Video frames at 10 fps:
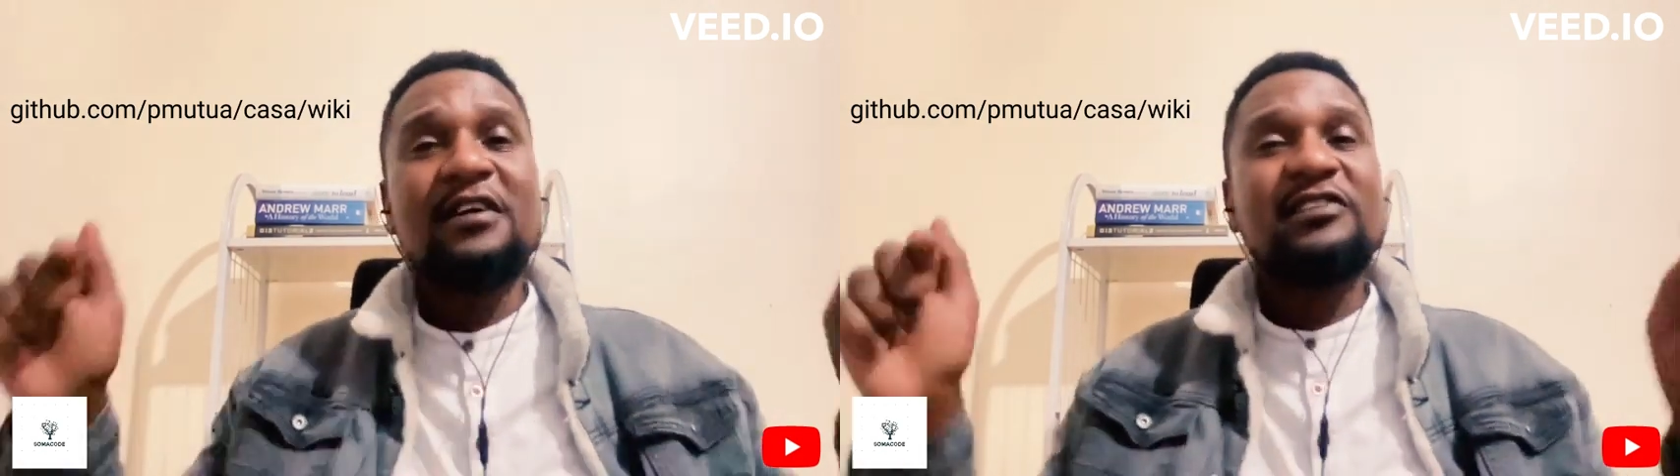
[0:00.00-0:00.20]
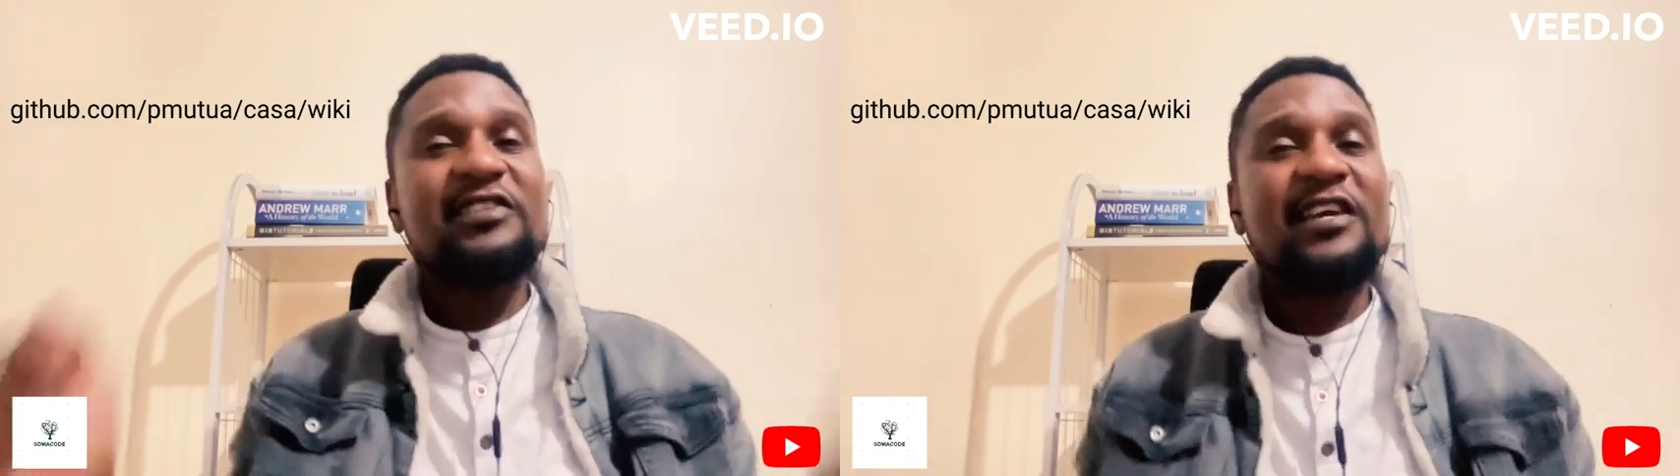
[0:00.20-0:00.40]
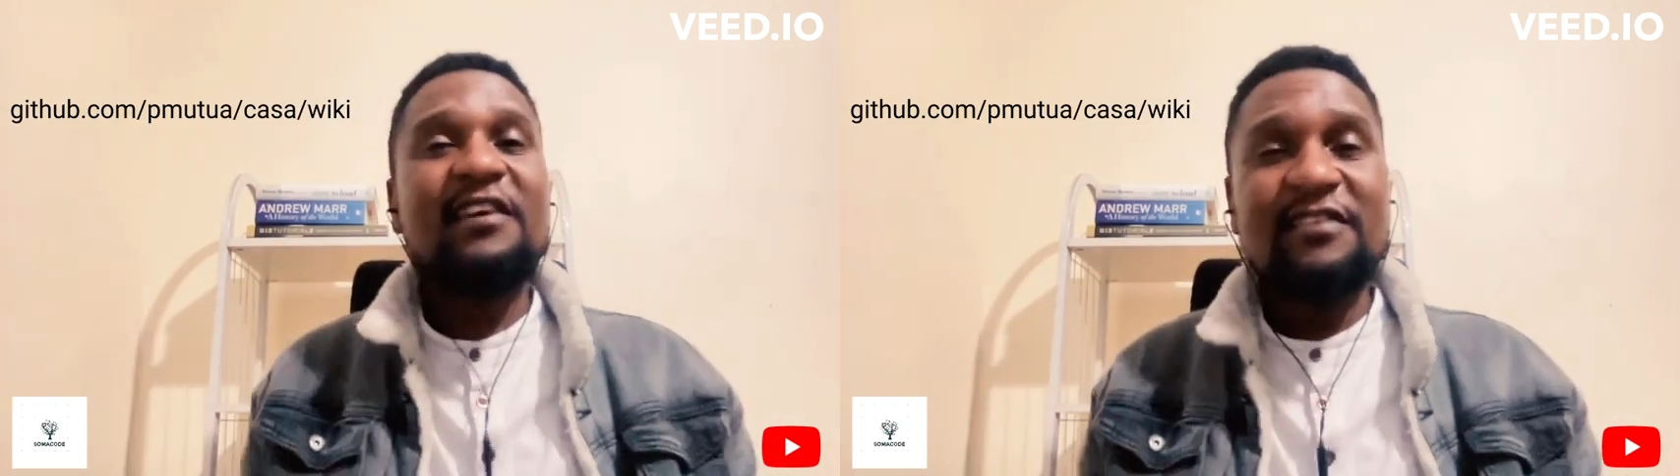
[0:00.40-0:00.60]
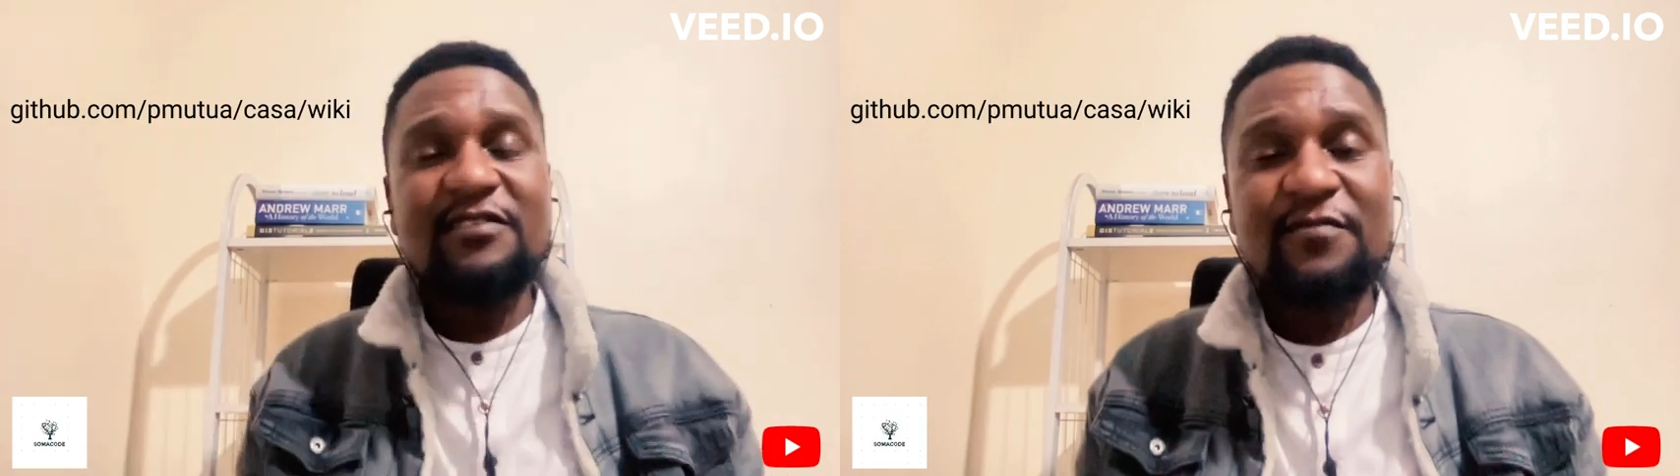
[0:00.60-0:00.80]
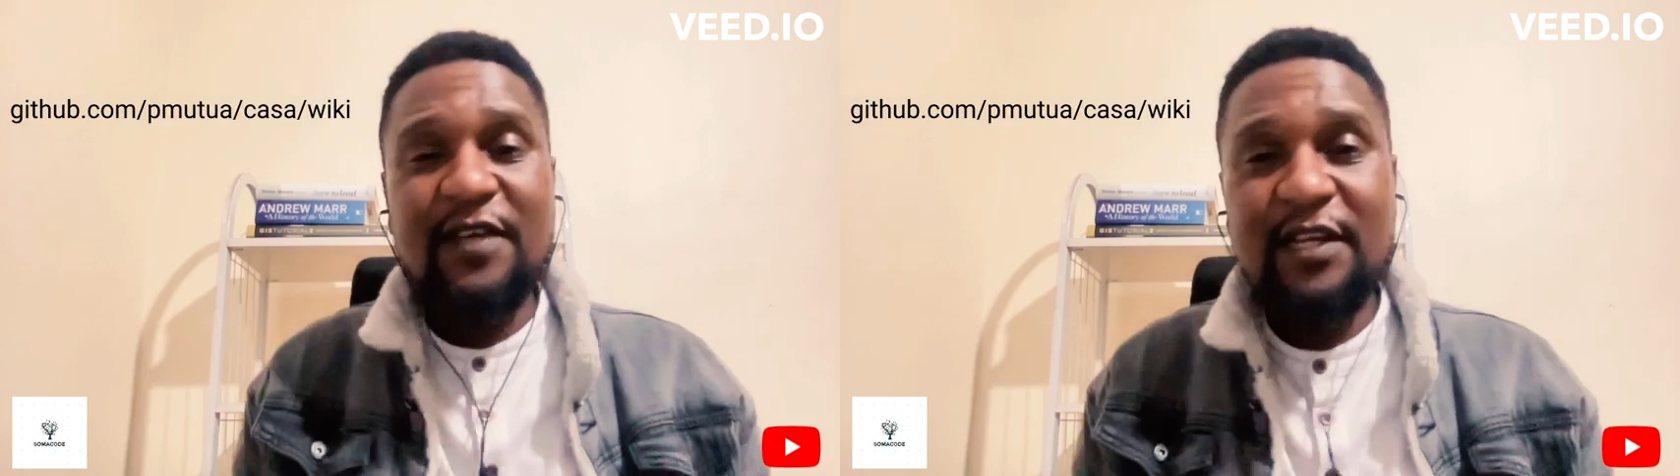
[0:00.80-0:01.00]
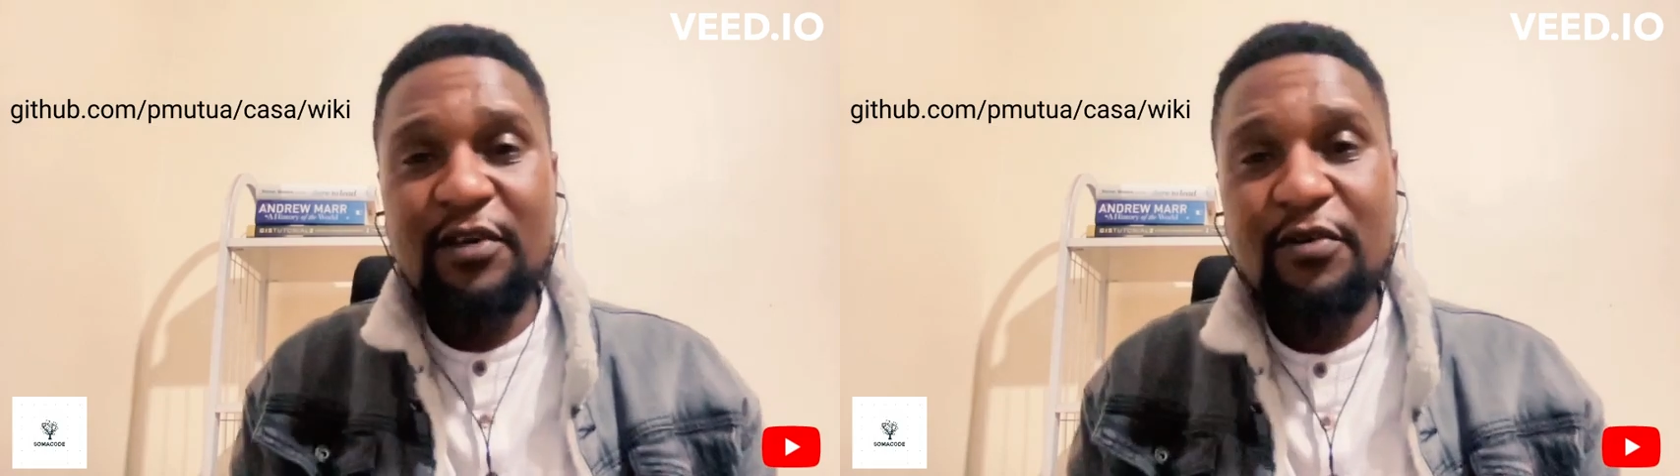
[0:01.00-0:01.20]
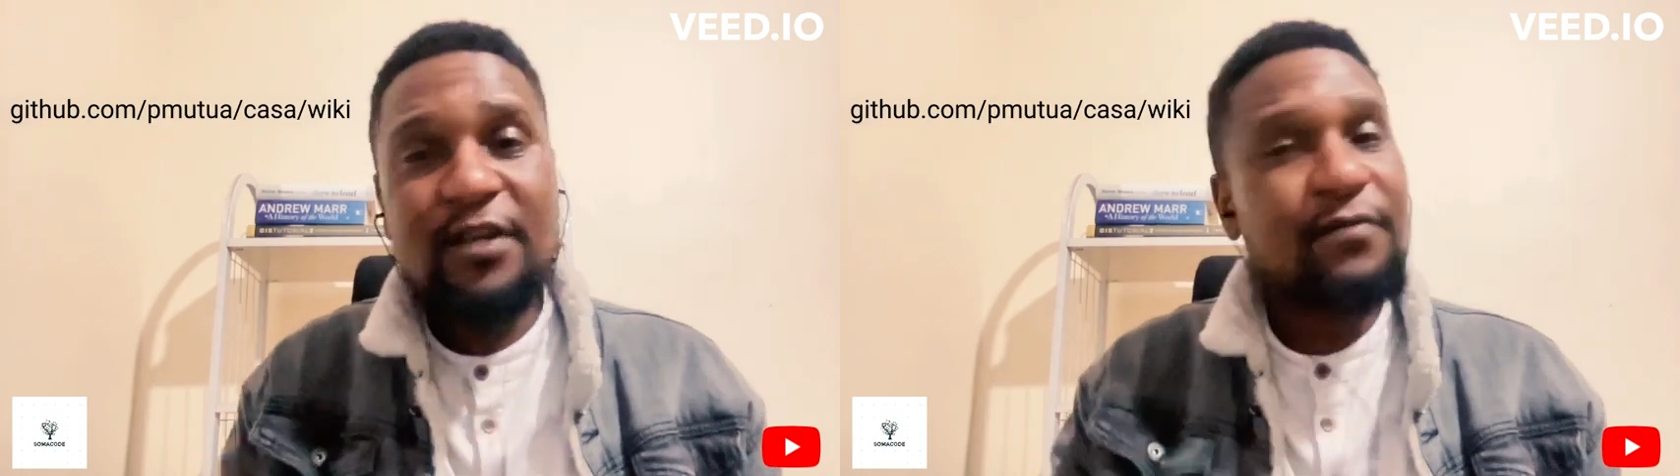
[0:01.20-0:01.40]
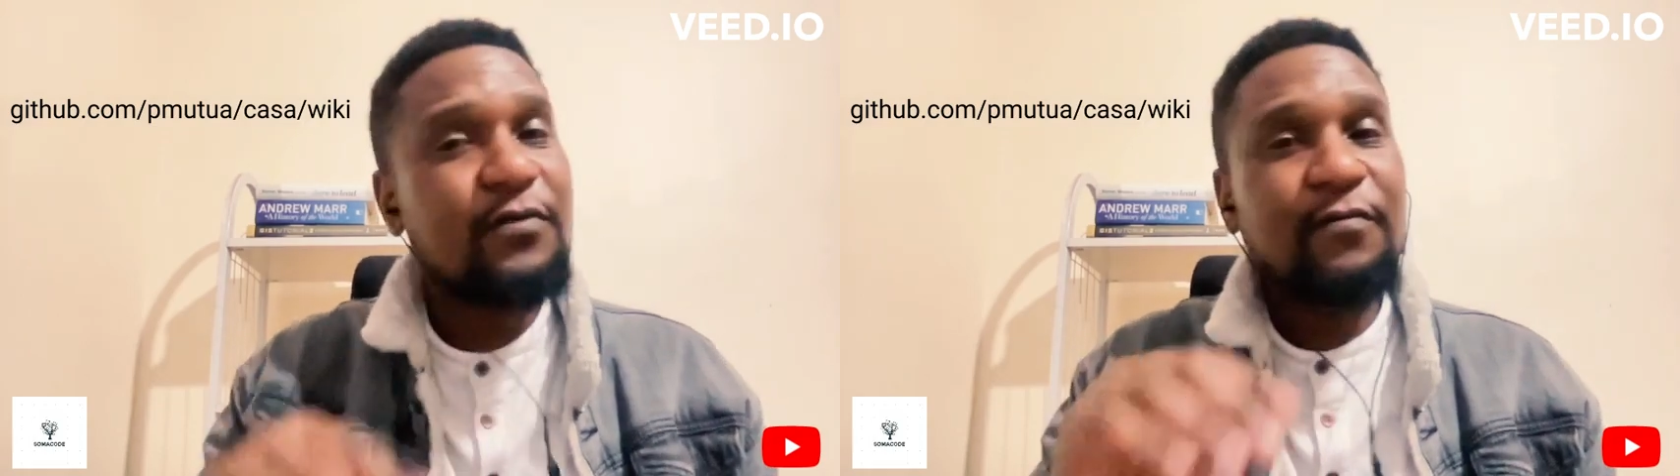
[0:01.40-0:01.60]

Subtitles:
share this video if you